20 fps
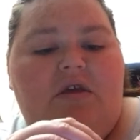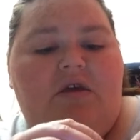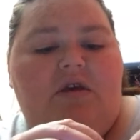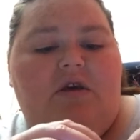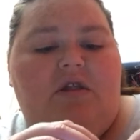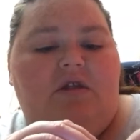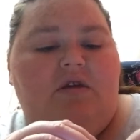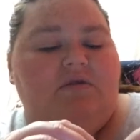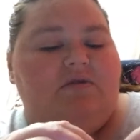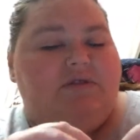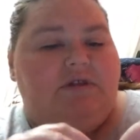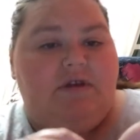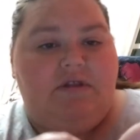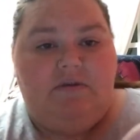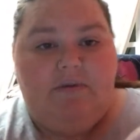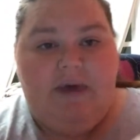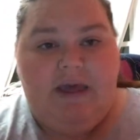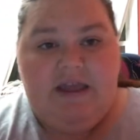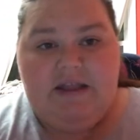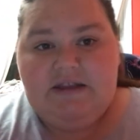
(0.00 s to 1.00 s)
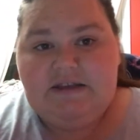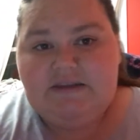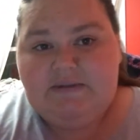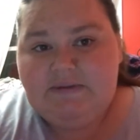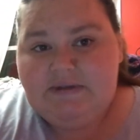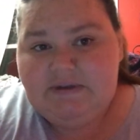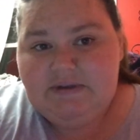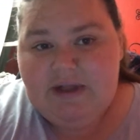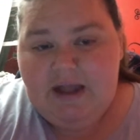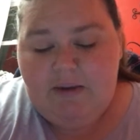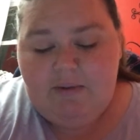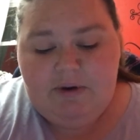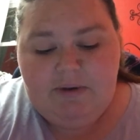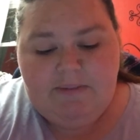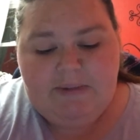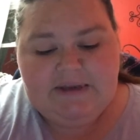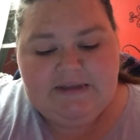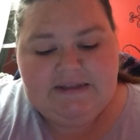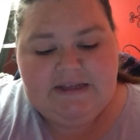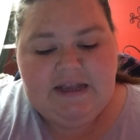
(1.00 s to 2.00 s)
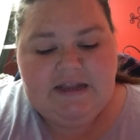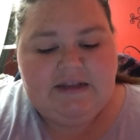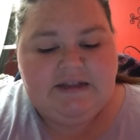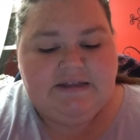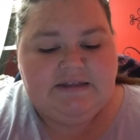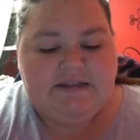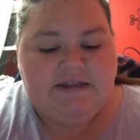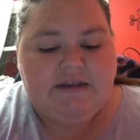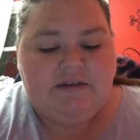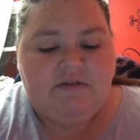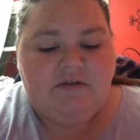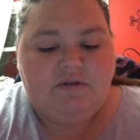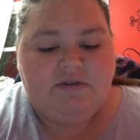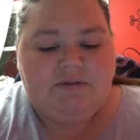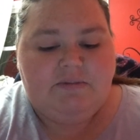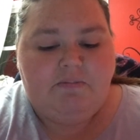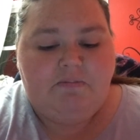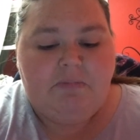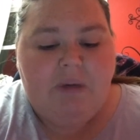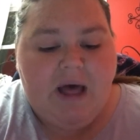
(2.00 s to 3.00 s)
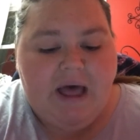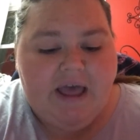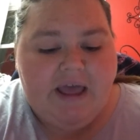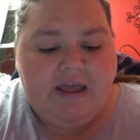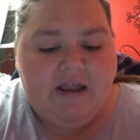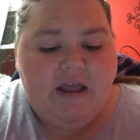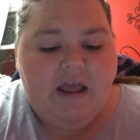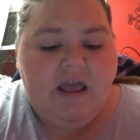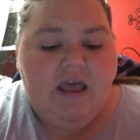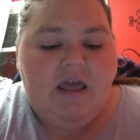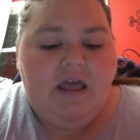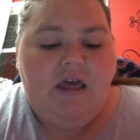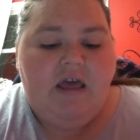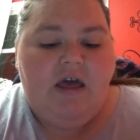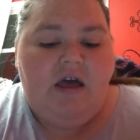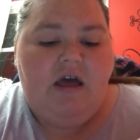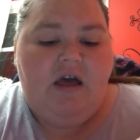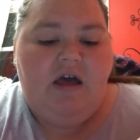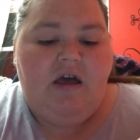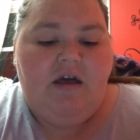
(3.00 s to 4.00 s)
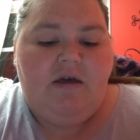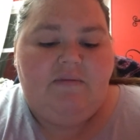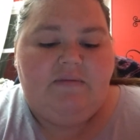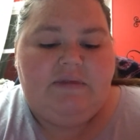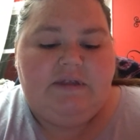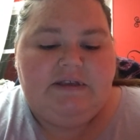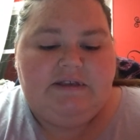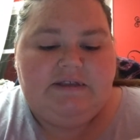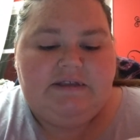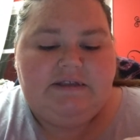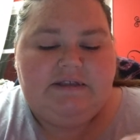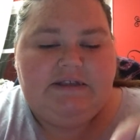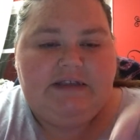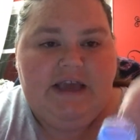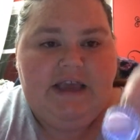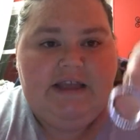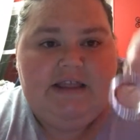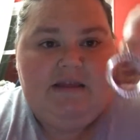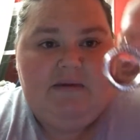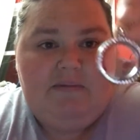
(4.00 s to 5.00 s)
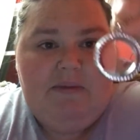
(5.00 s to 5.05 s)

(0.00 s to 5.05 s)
close all the way, and this one's not one of my stainless steels, but um, this is like the